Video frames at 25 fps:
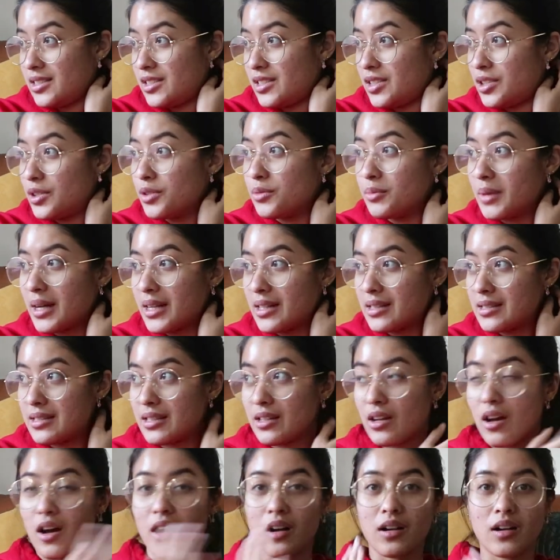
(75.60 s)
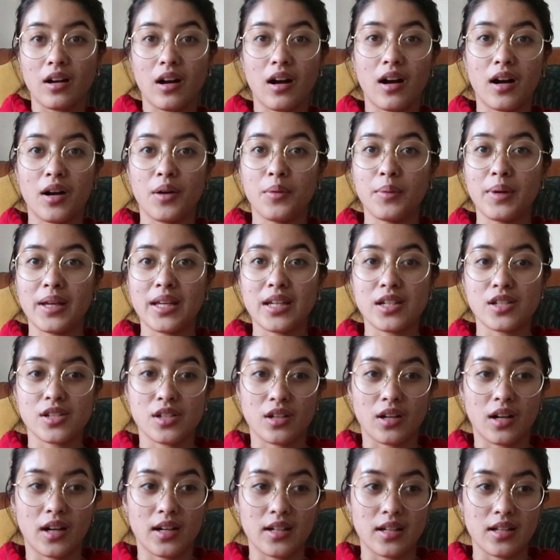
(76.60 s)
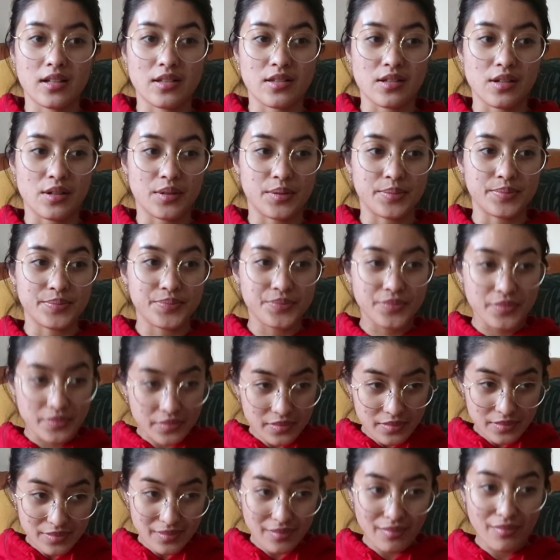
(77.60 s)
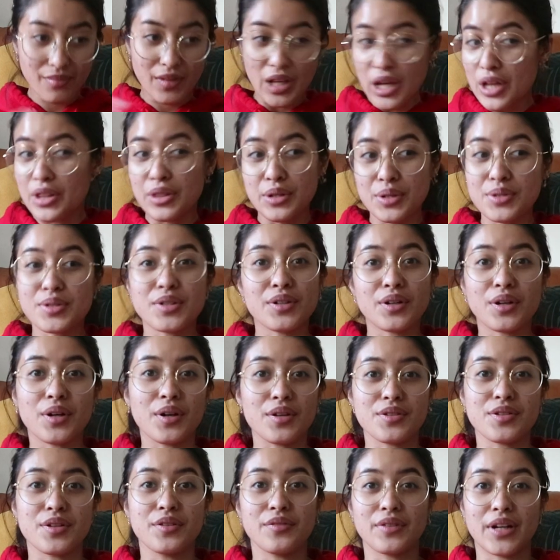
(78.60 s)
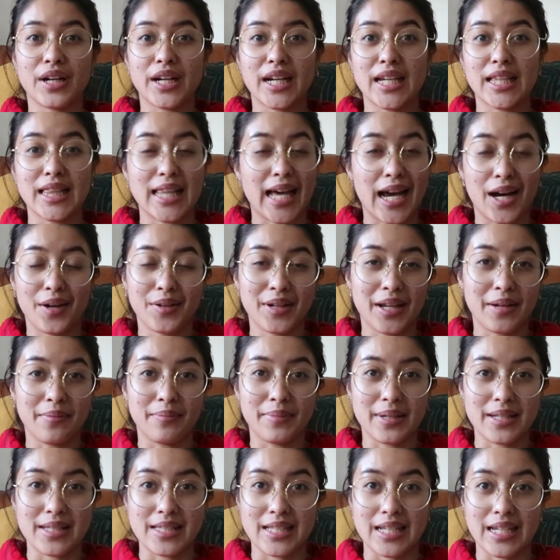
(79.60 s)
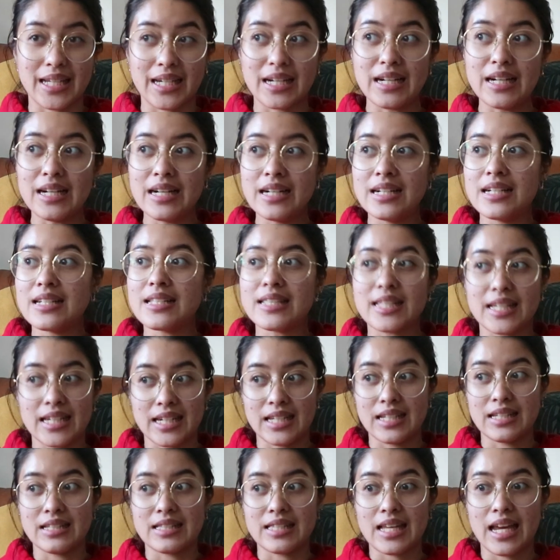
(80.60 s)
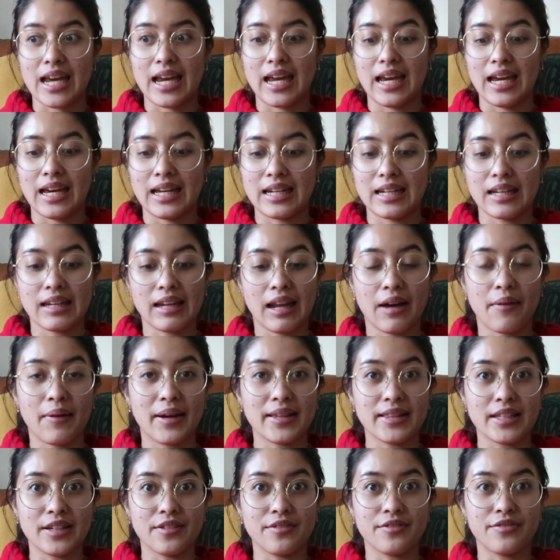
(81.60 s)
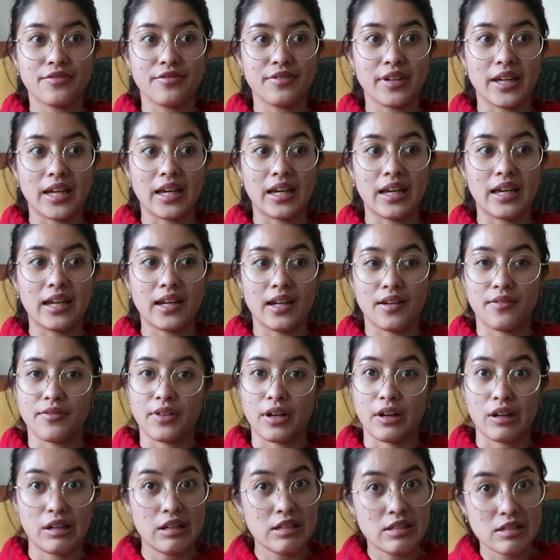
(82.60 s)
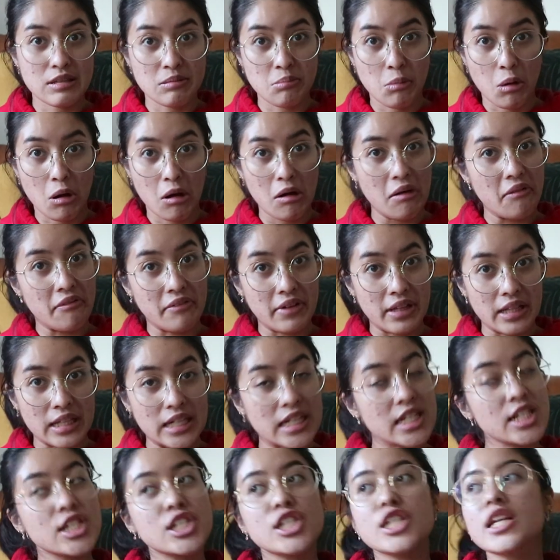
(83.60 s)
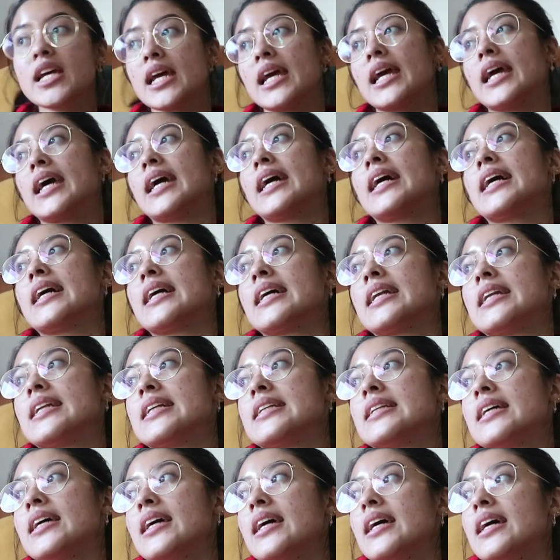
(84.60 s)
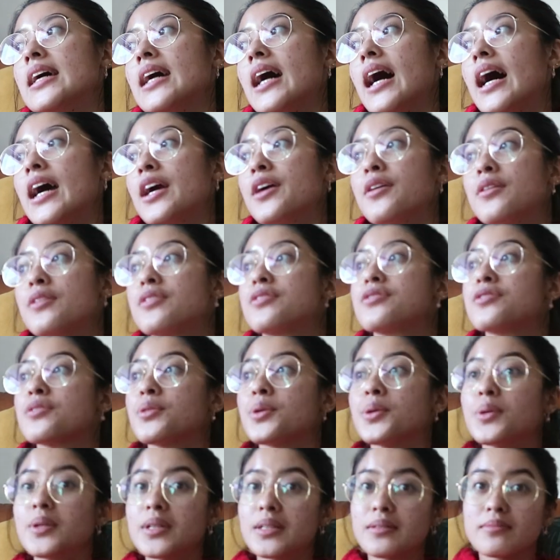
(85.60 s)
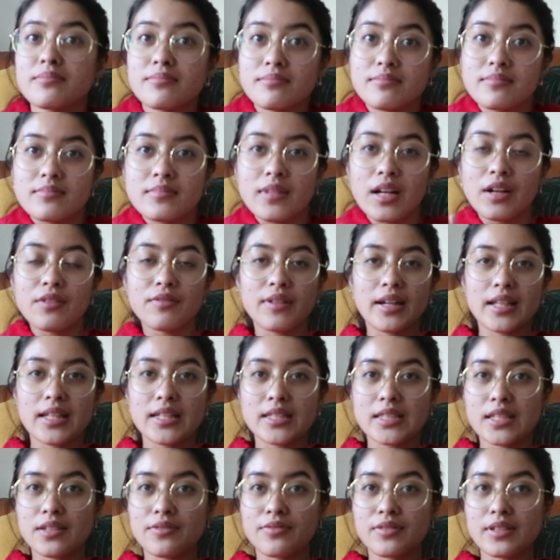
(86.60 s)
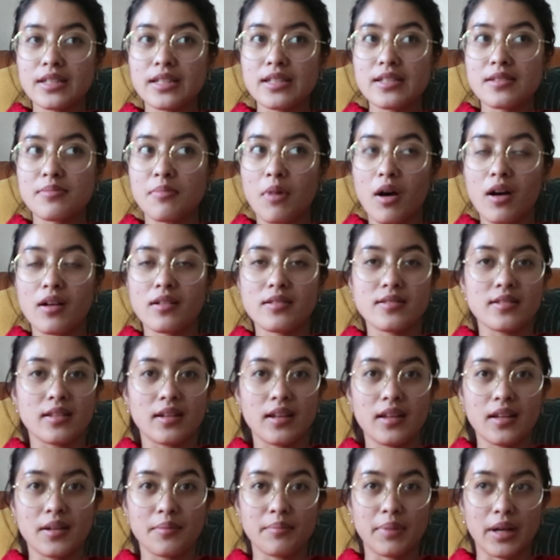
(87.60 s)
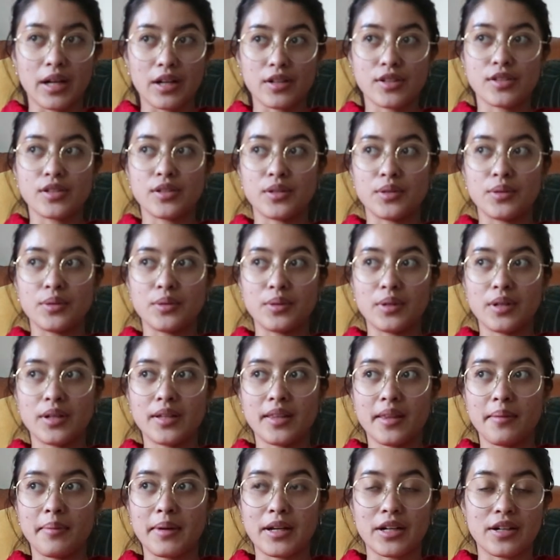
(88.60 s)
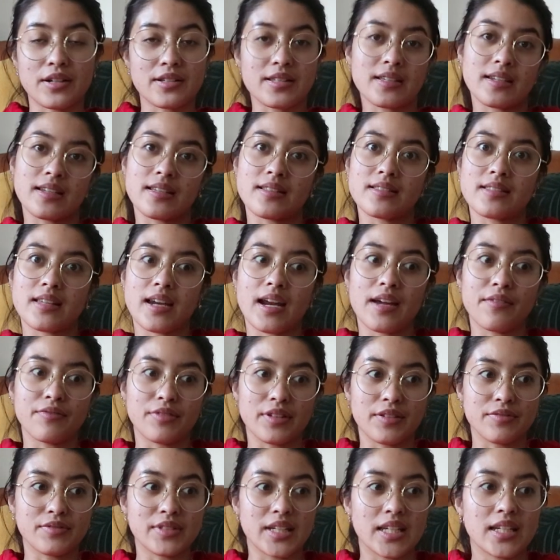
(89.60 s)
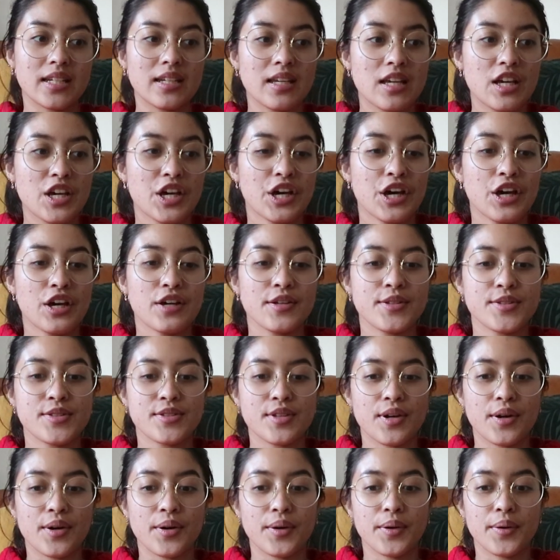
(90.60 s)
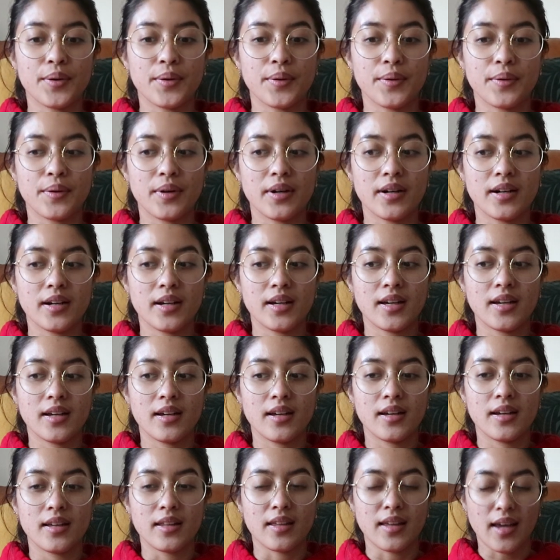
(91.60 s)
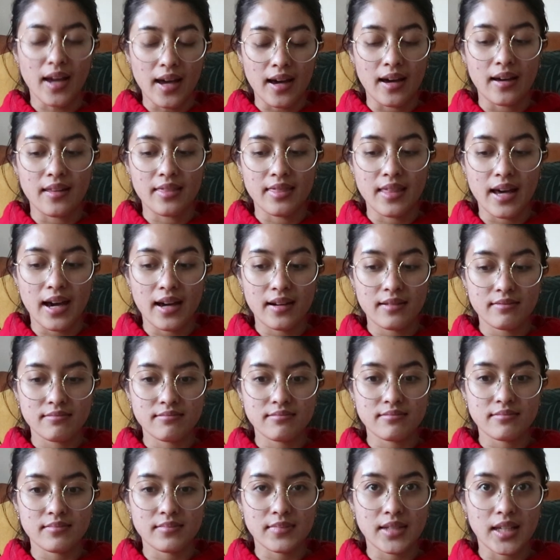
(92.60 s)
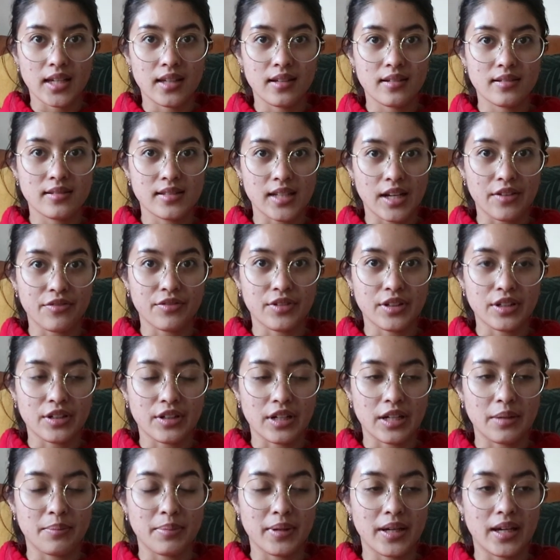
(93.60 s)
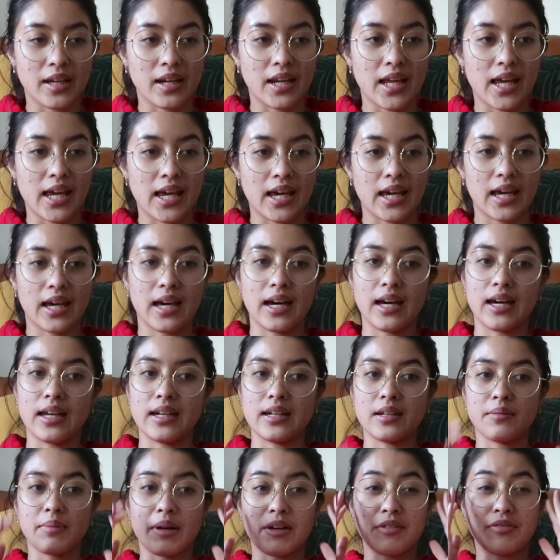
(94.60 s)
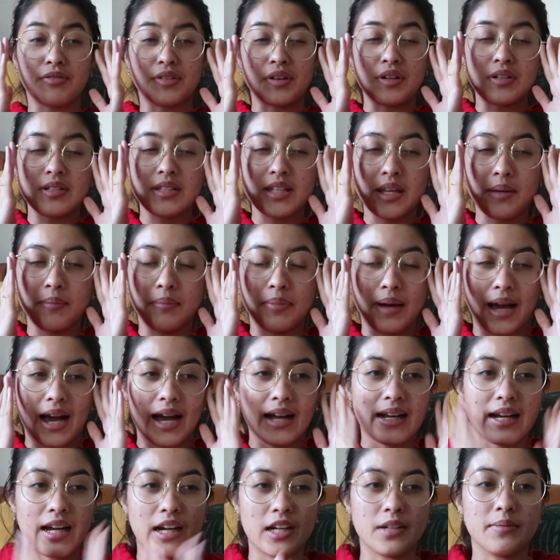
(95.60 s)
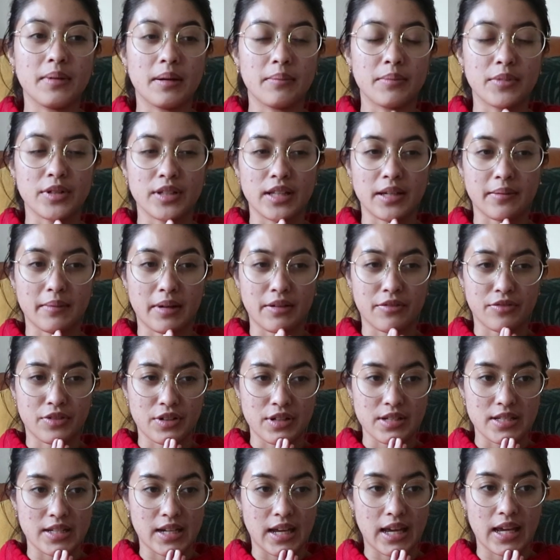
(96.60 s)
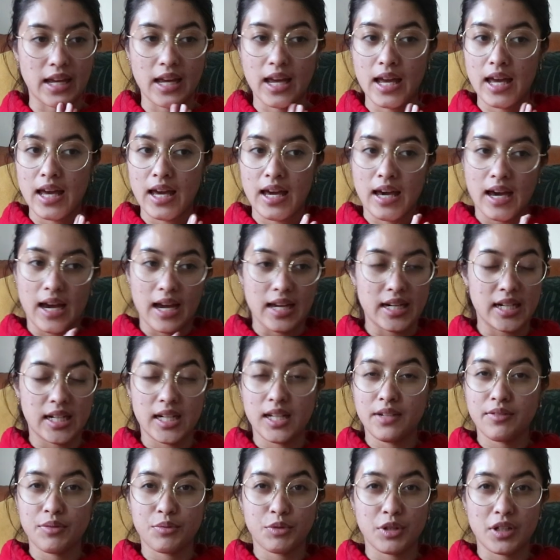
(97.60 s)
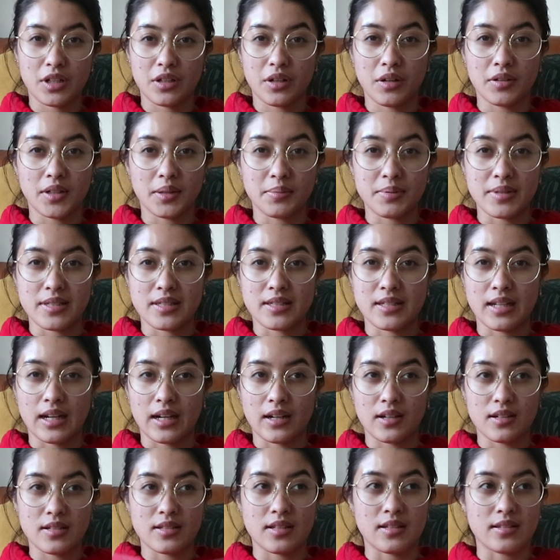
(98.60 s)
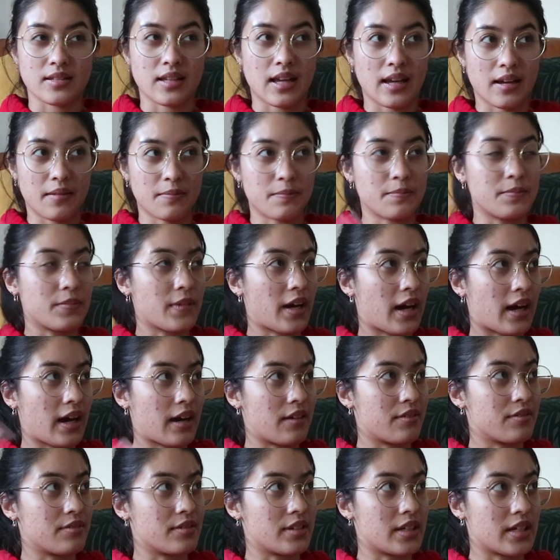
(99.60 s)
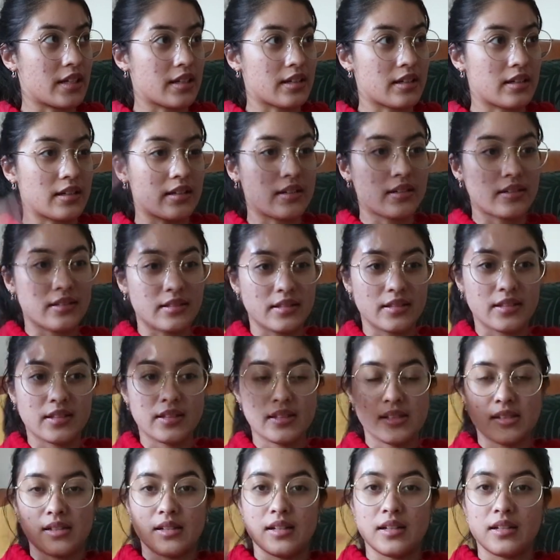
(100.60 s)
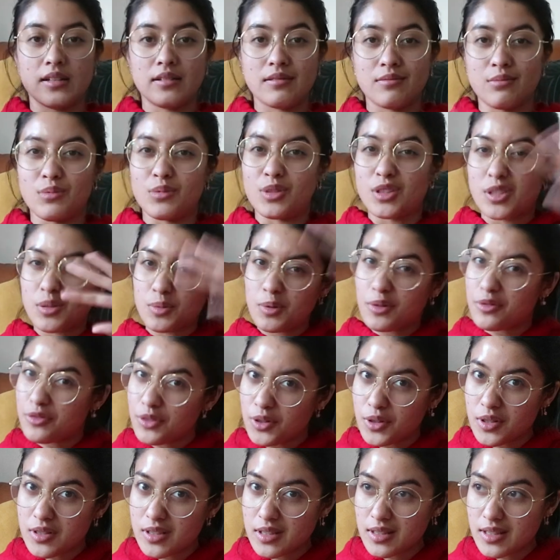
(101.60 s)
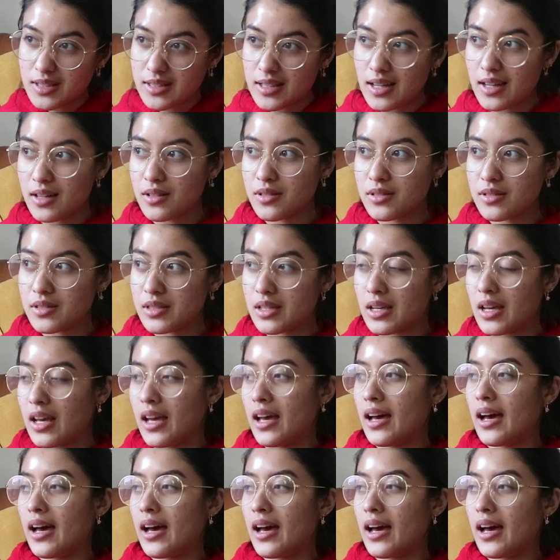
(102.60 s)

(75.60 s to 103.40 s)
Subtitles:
2 months in Hong Kong, a week in Jakarta, so those are also very loud and busy cities. And now I live in a very small village, and I go to school in a relatively small city compared to the bigger cities that I've lived in. So yeah, that can definitely creep in. And my first day back, I remember like my first night, I didn't even want to go upstairs because I have like multiple floors in this house.